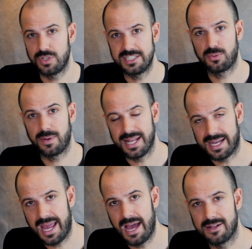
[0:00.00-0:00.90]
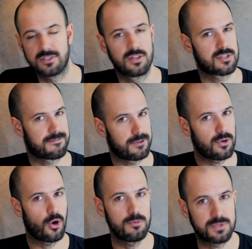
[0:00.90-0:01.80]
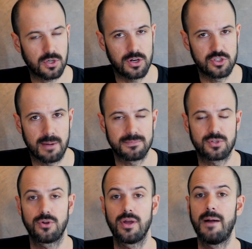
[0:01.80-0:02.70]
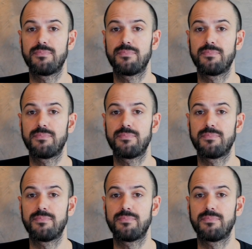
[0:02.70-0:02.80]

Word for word: G Suite account. So there's a few hoops you've got to jump through,